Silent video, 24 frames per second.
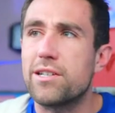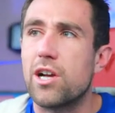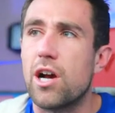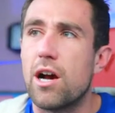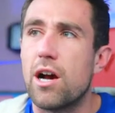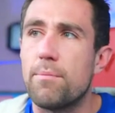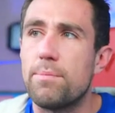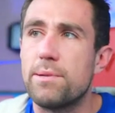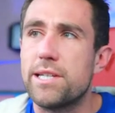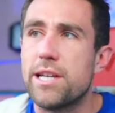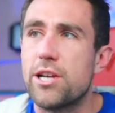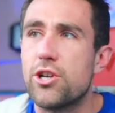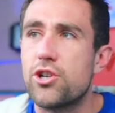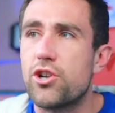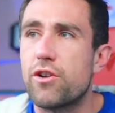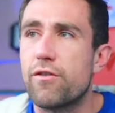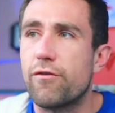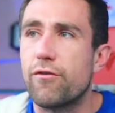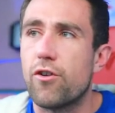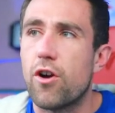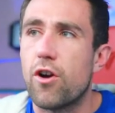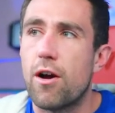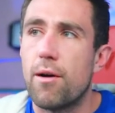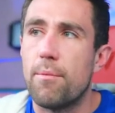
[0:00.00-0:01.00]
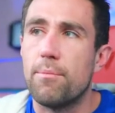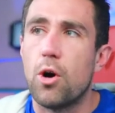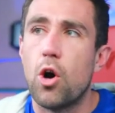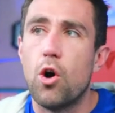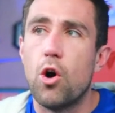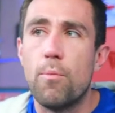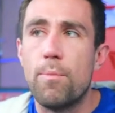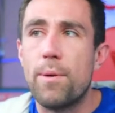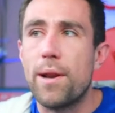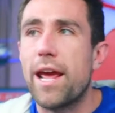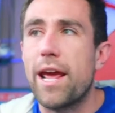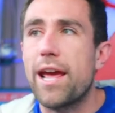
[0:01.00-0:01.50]
of competition from
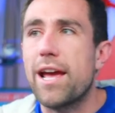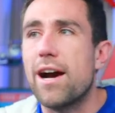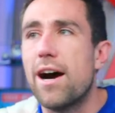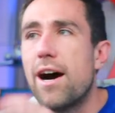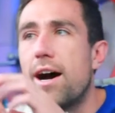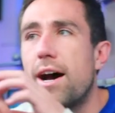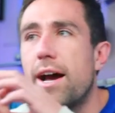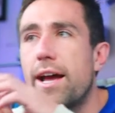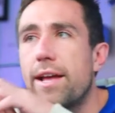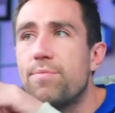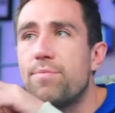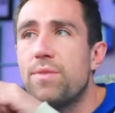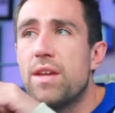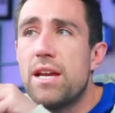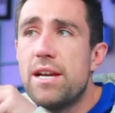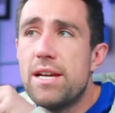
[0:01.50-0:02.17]
OpenAI.